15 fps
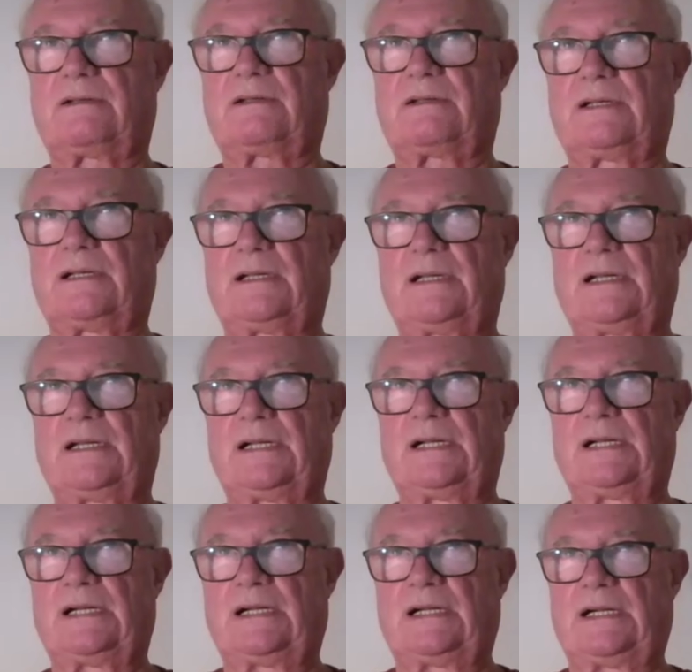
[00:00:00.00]

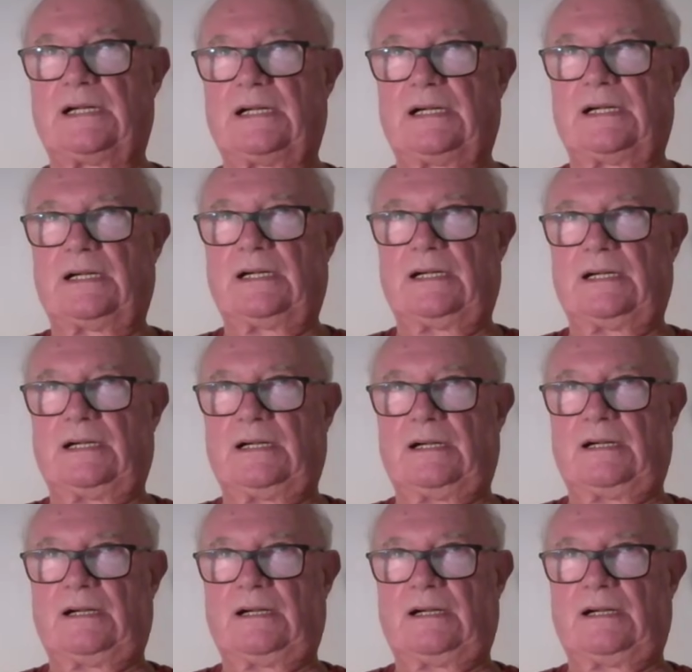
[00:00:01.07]
No one is speaking in this clip.